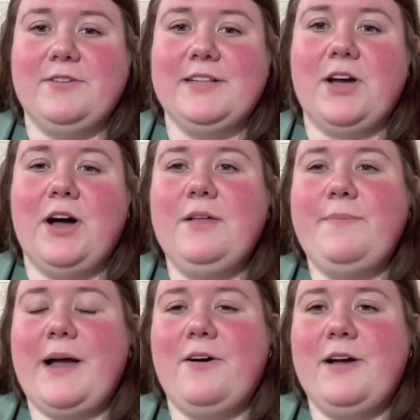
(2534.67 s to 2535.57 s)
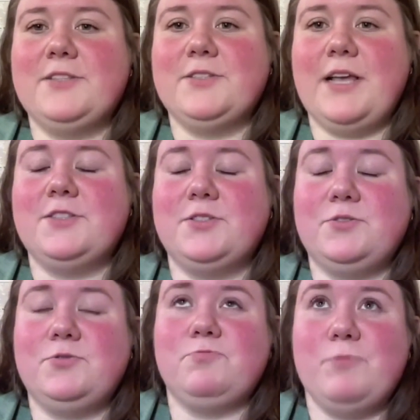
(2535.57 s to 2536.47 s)

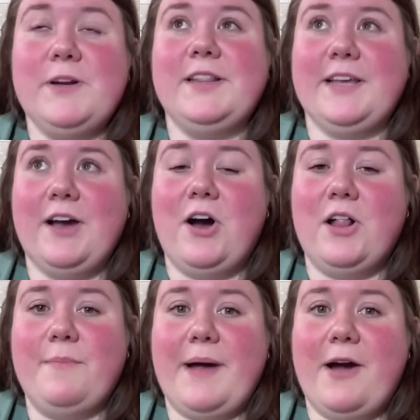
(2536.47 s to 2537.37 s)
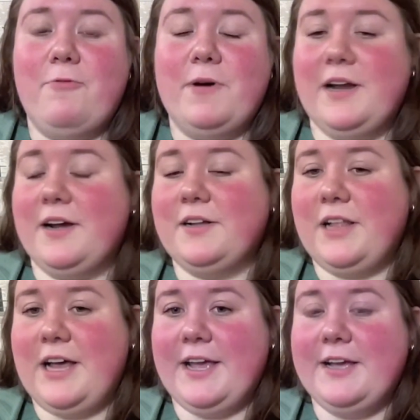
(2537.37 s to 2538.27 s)
It's really all about what a
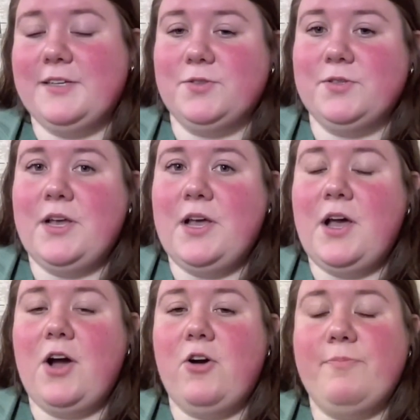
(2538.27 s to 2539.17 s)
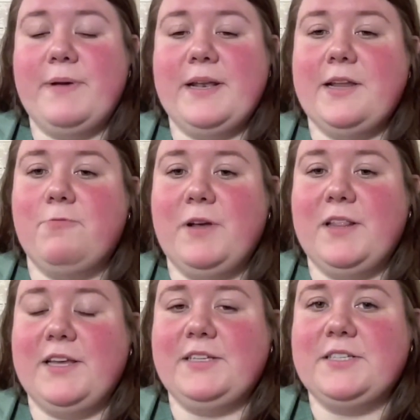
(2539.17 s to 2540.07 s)
client is open and
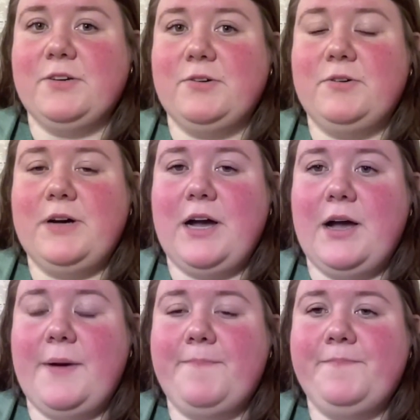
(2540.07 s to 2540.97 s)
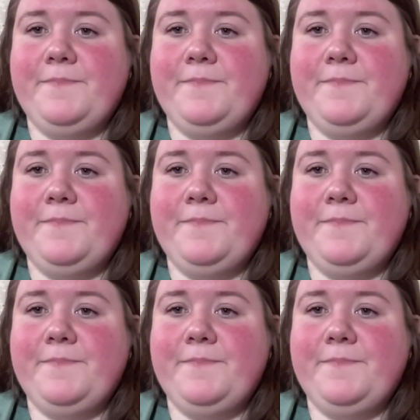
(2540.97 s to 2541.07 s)
willing to